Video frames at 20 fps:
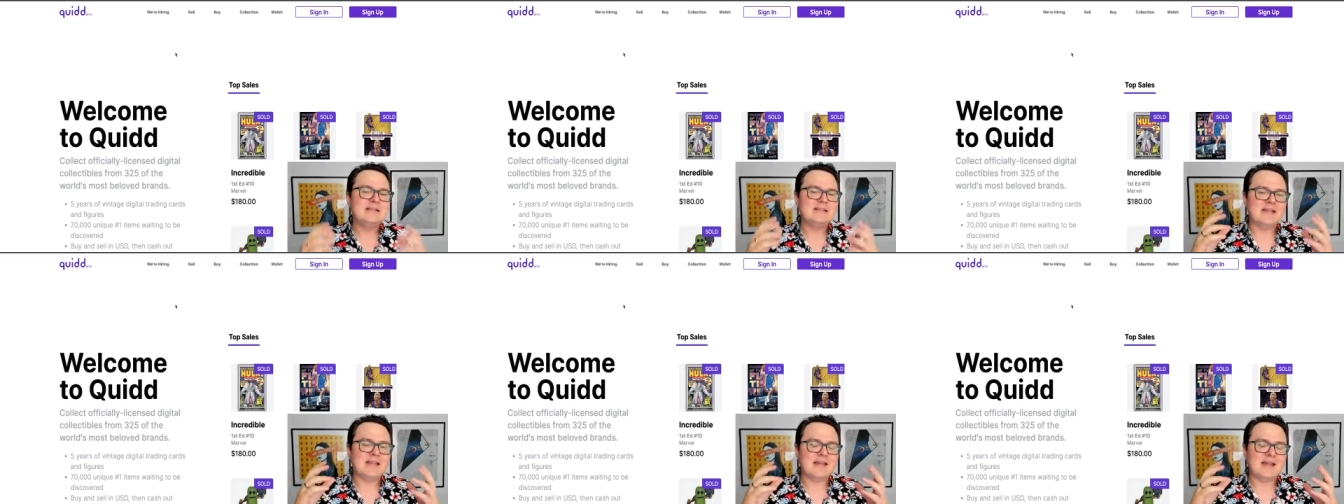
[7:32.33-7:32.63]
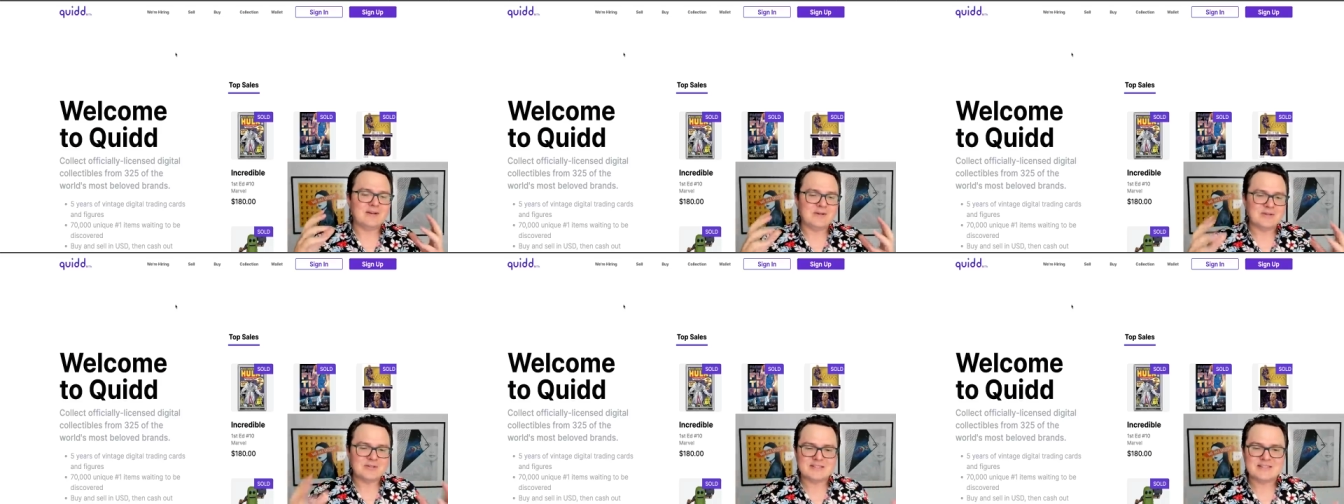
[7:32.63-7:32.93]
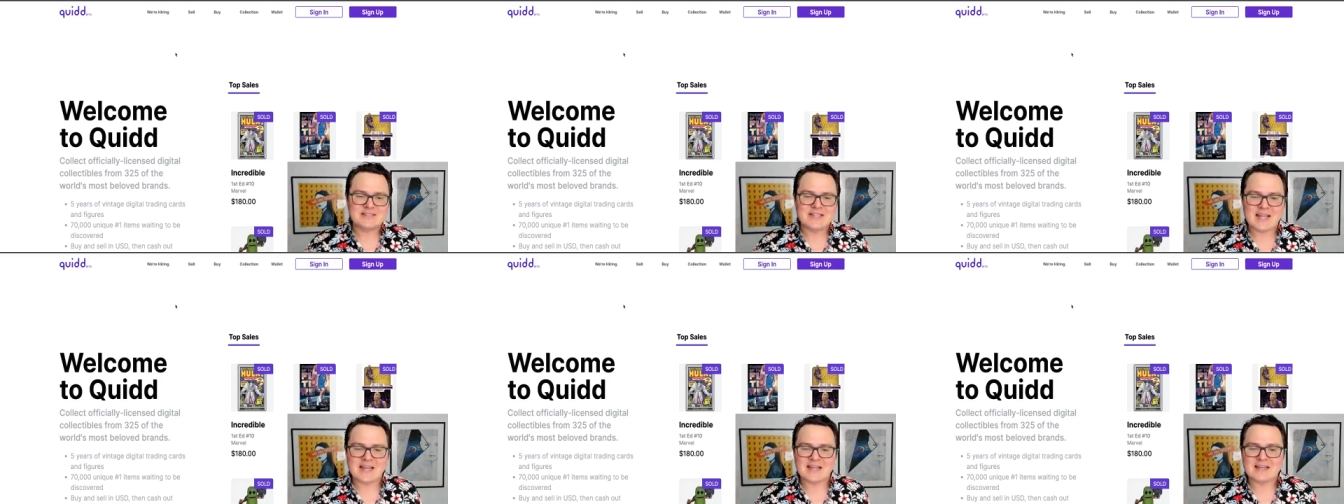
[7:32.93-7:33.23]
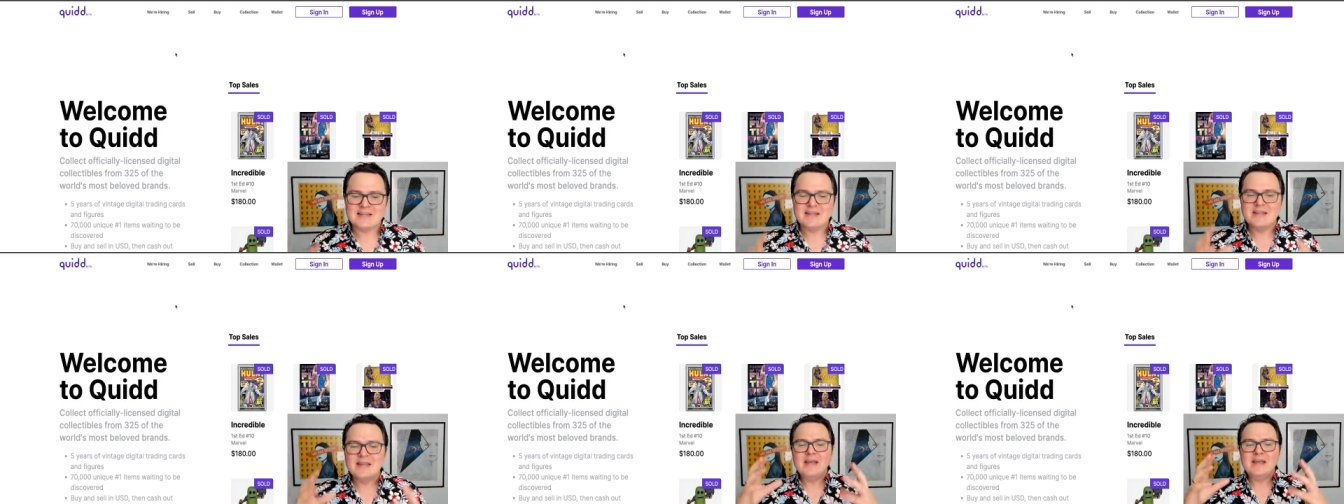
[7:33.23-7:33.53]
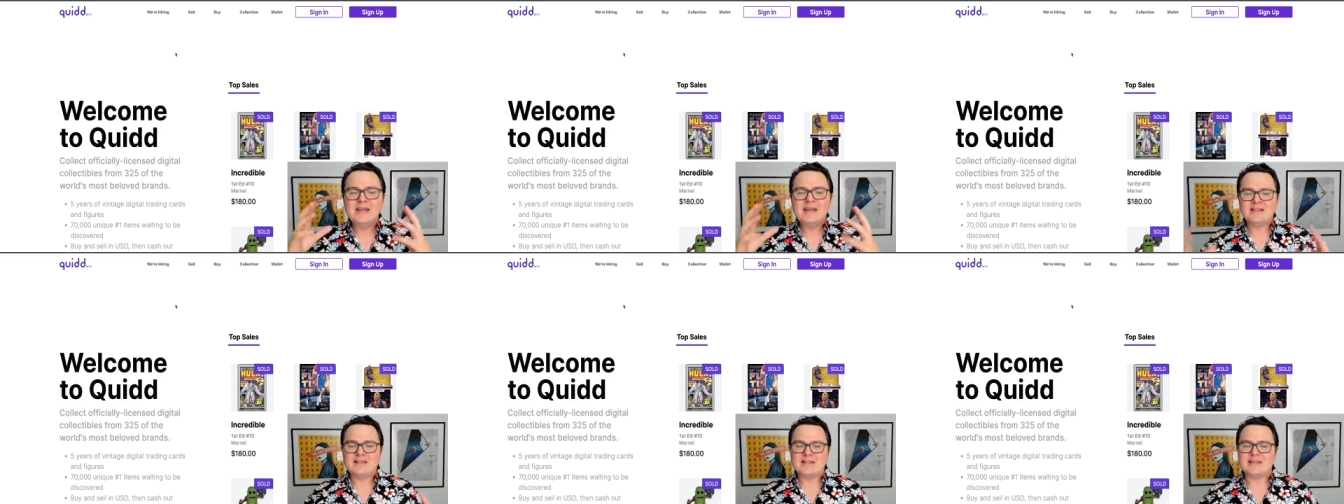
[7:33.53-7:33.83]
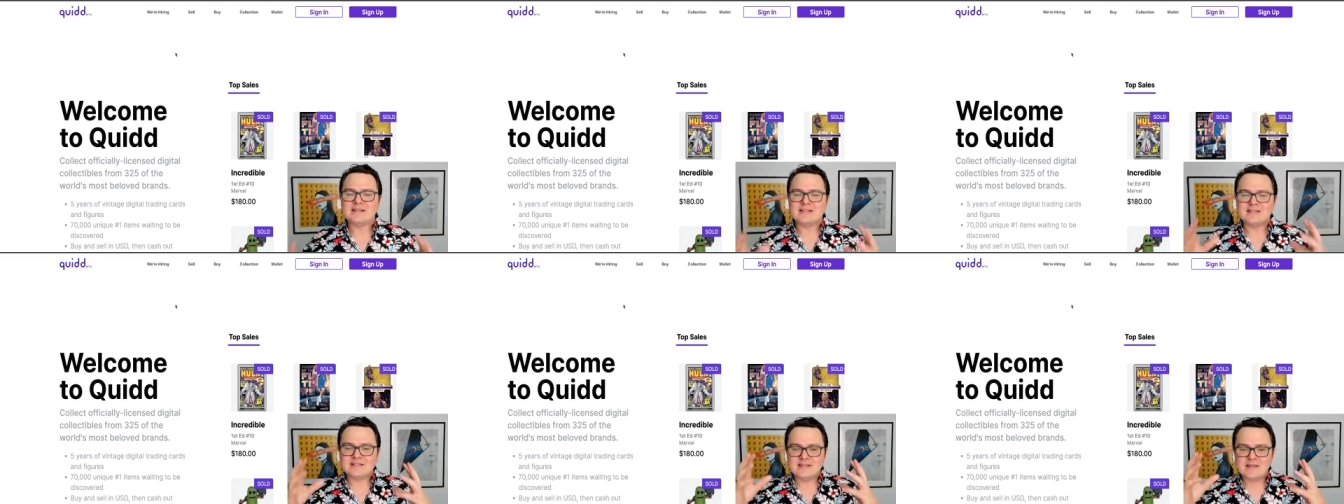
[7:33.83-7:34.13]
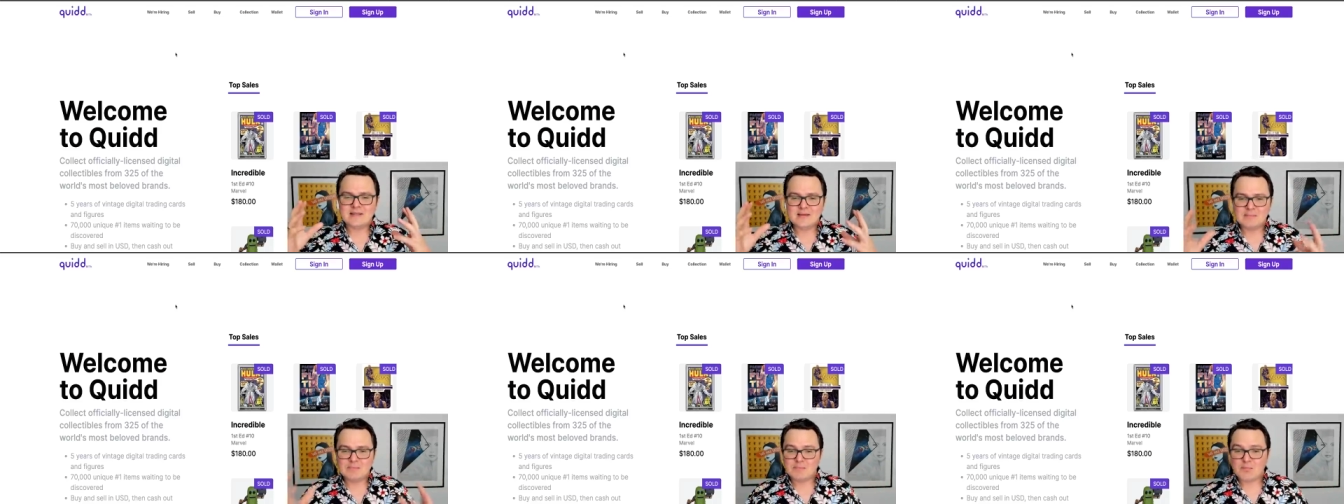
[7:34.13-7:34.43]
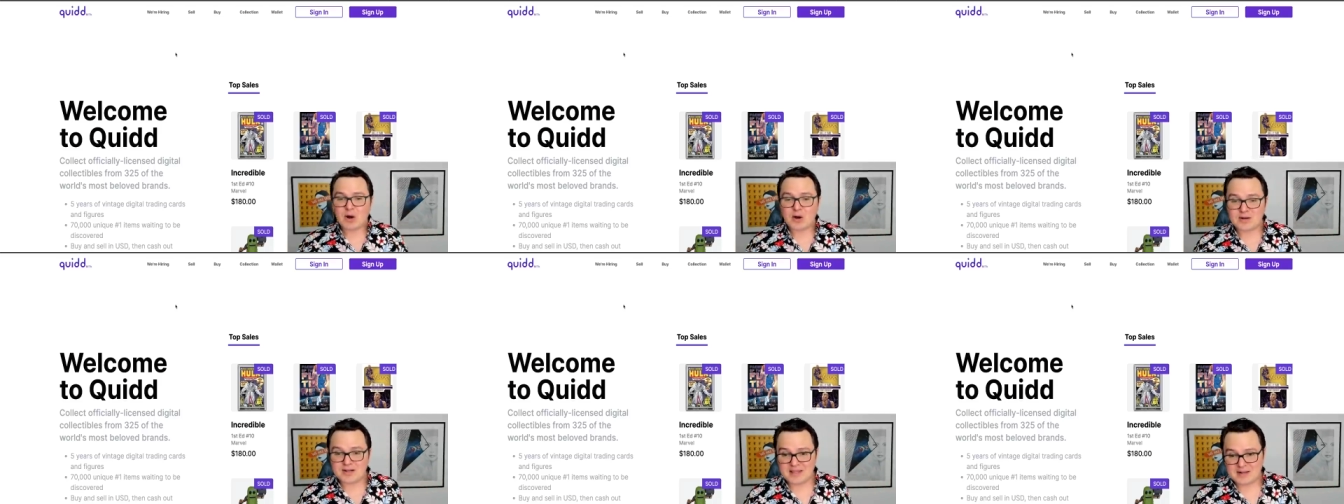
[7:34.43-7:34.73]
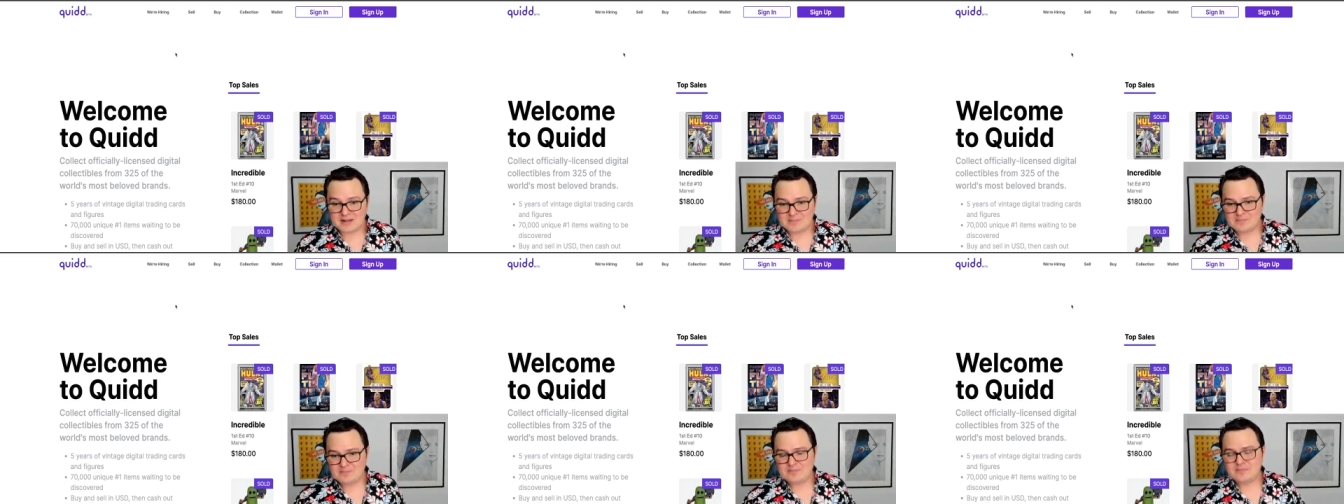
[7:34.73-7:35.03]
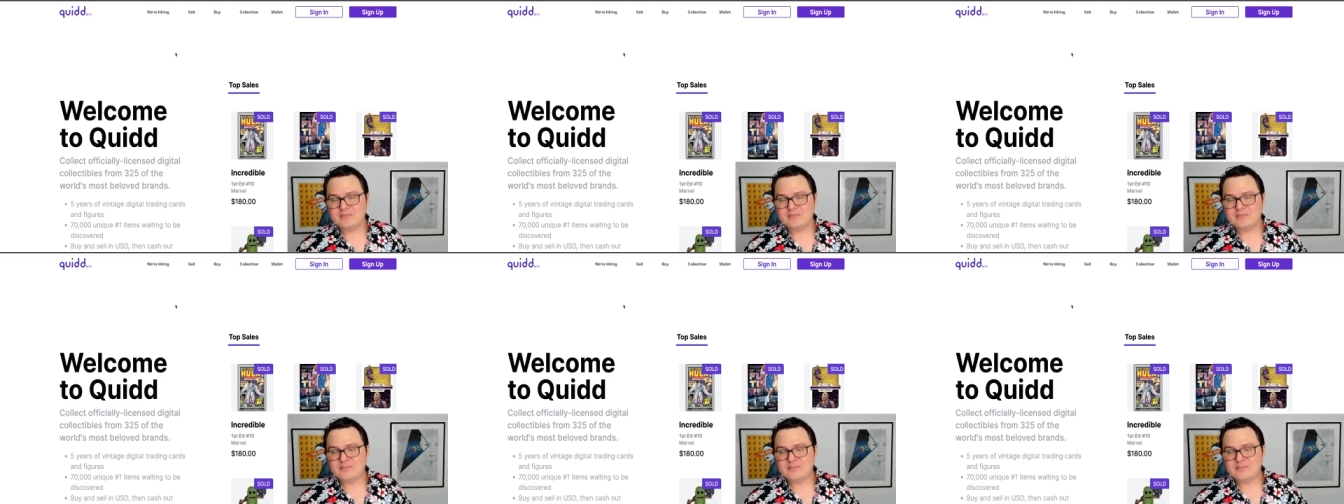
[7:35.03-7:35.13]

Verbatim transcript: They understand this market.